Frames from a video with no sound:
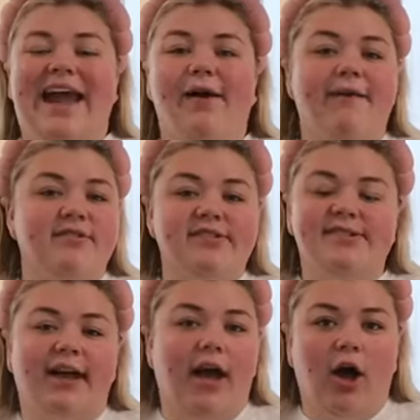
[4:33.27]
now ever since
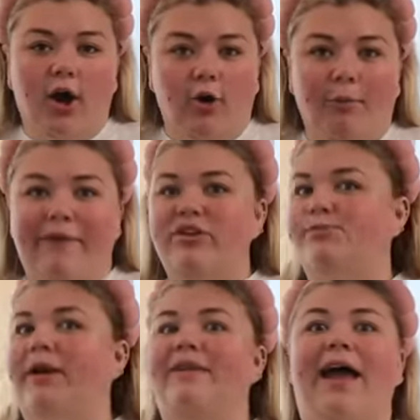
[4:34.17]
I got home, I've just
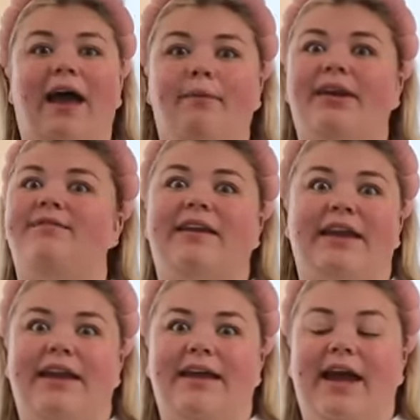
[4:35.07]
been in the habit of
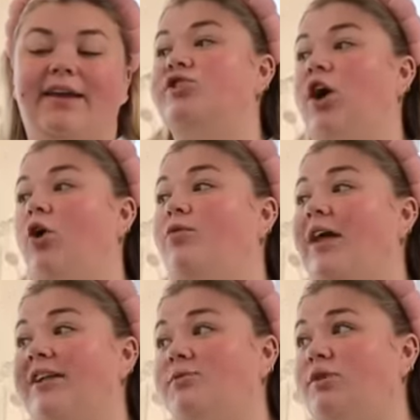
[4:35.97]
eating it again. So
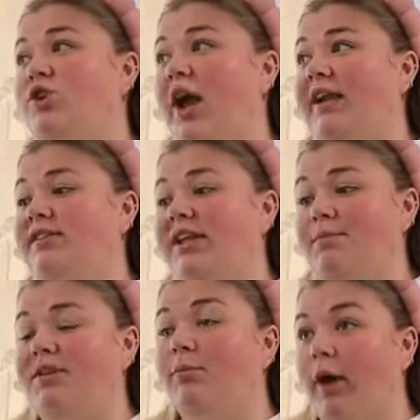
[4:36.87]
that's what we're trying to nip
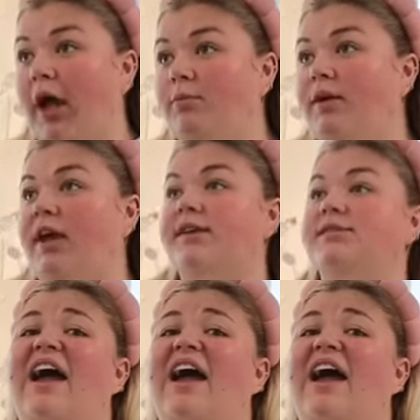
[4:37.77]
in the butt because